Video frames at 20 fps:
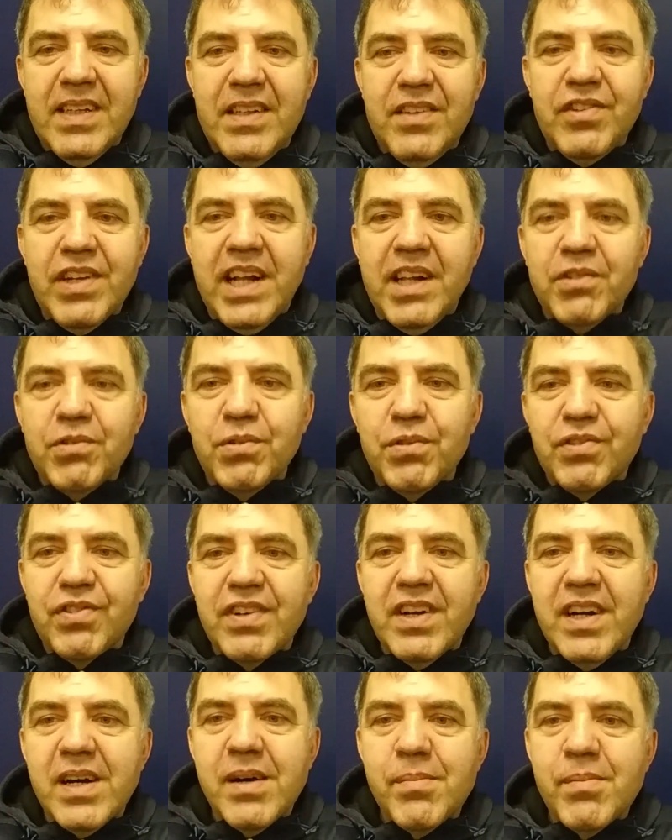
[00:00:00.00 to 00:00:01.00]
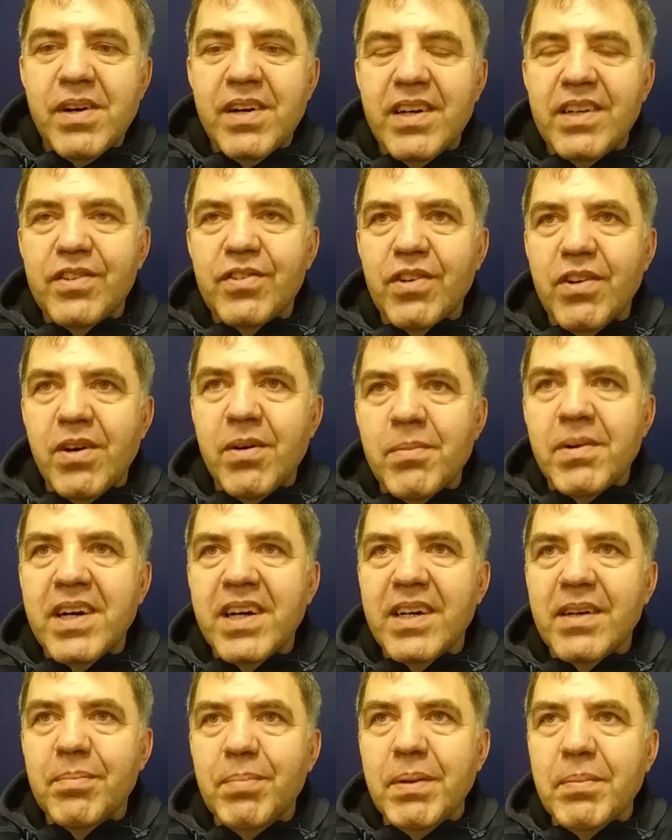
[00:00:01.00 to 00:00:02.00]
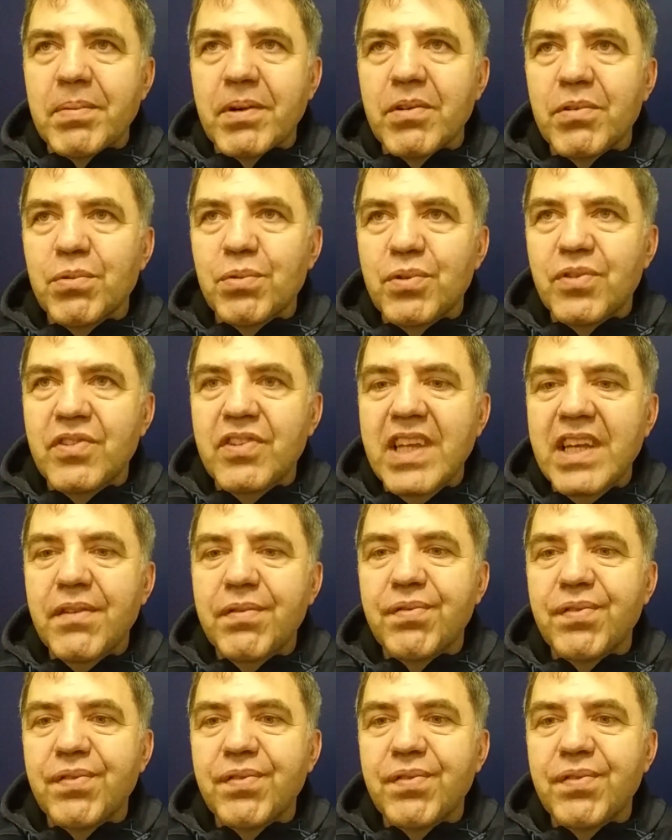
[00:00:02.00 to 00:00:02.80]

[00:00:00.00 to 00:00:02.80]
childhood trauma, people who seek